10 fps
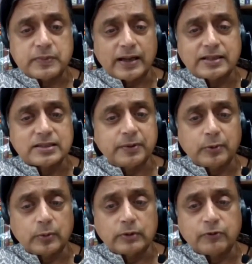minds that
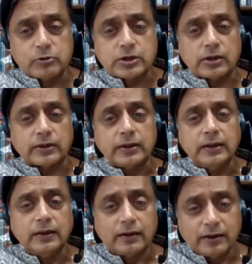people will vote on,
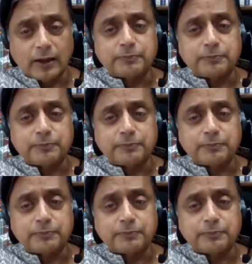not